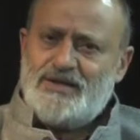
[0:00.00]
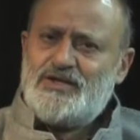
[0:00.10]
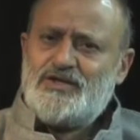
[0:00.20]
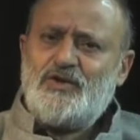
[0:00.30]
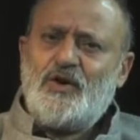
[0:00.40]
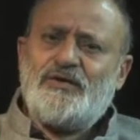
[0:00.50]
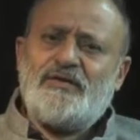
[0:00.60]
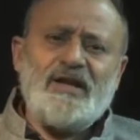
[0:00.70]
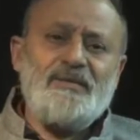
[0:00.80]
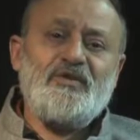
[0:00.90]
saw
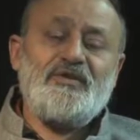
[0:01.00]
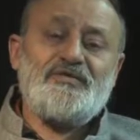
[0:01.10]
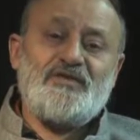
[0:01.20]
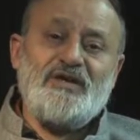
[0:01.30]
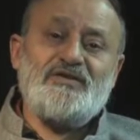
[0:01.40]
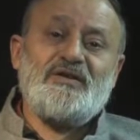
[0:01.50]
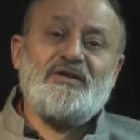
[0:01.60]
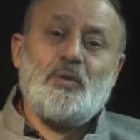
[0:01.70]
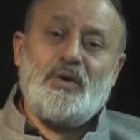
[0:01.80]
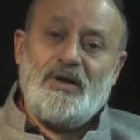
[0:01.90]
dreams of changing
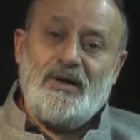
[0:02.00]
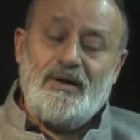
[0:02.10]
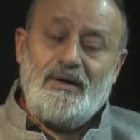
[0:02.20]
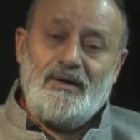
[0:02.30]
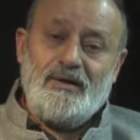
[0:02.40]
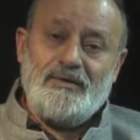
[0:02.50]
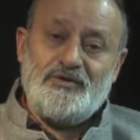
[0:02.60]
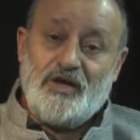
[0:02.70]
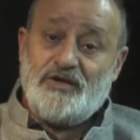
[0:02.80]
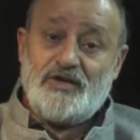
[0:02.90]
the world,
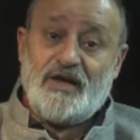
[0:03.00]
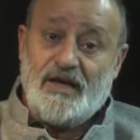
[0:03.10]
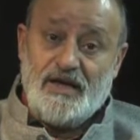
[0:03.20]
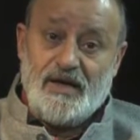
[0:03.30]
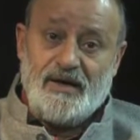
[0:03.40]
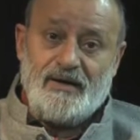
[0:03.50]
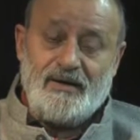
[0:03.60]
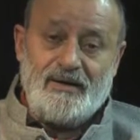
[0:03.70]
changing India.